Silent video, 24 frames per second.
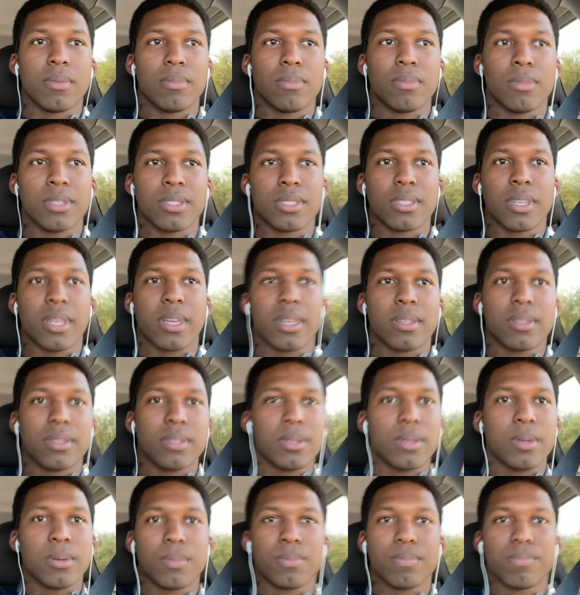It's like a
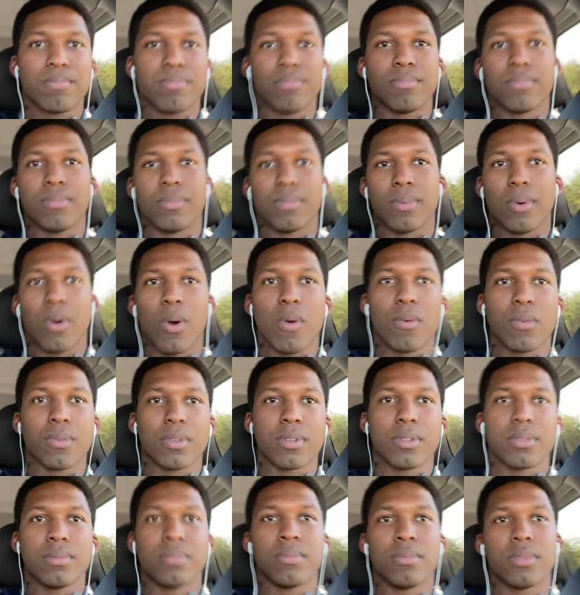little
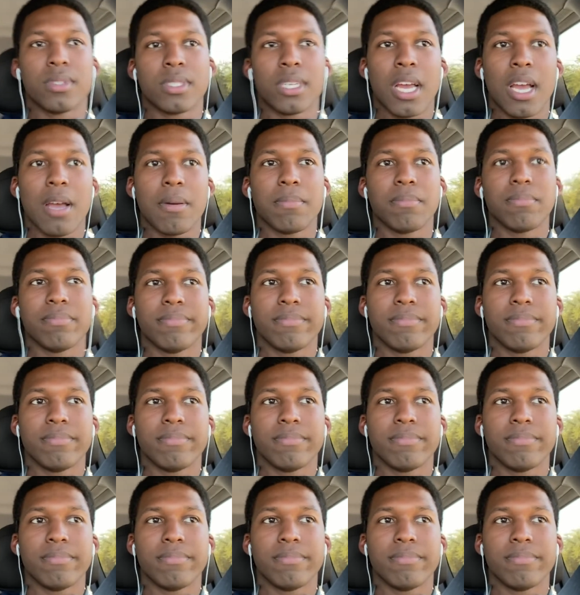over the top,